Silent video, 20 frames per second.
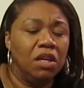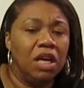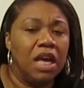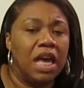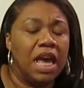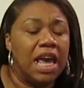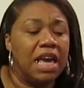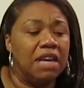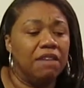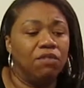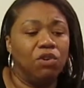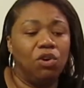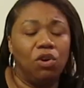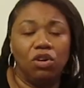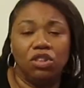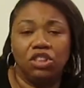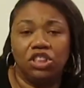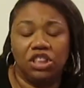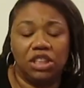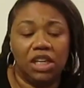And of
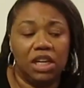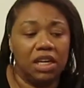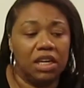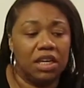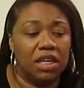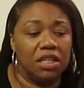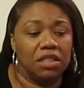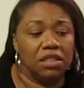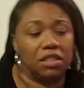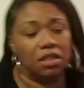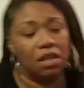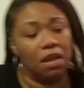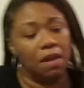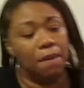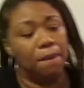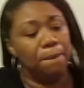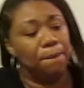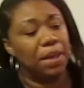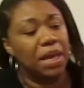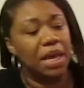course, Shay is
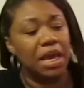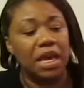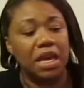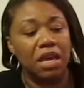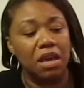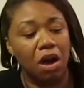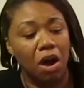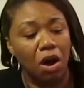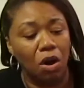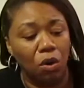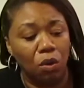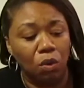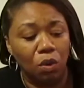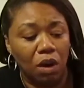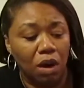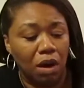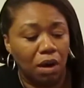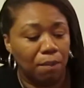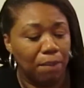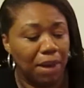
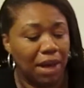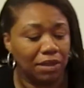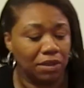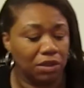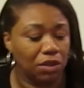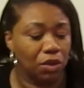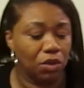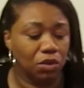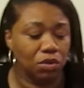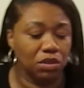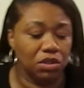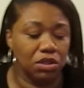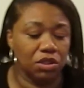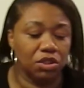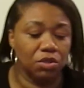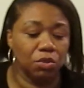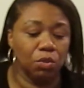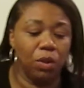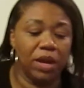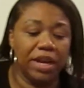P.O. about the whole
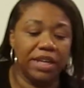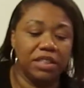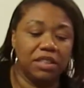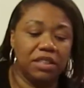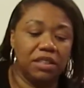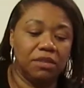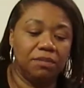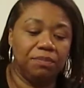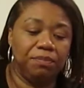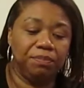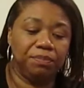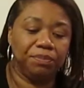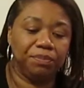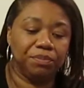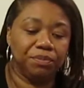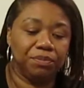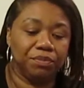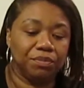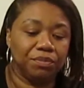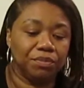situation.
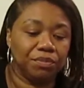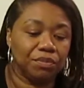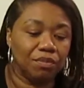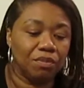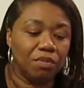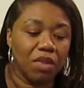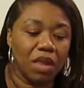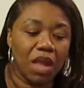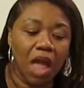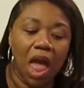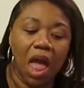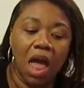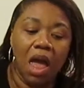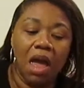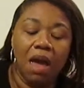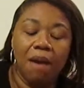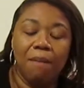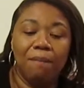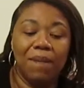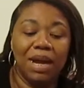
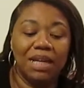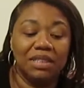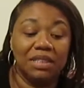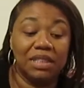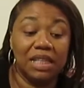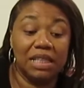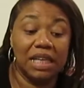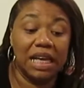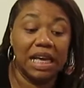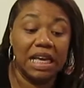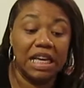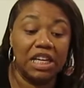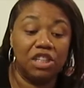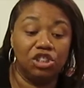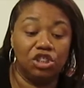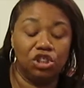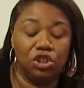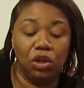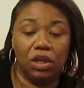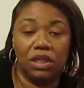Mike said that he
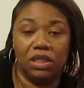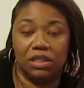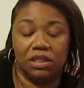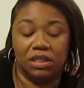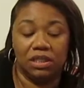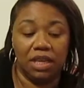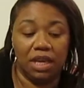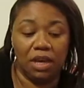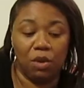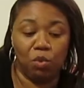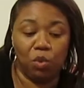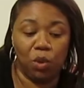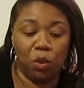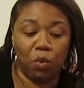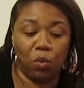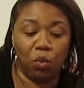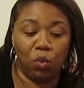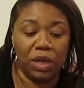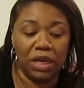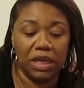enjoyed his date with
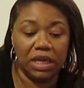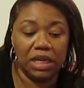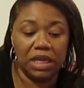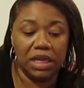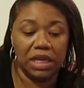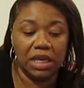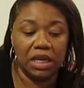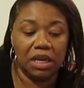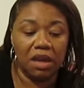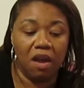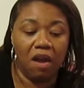Whitney.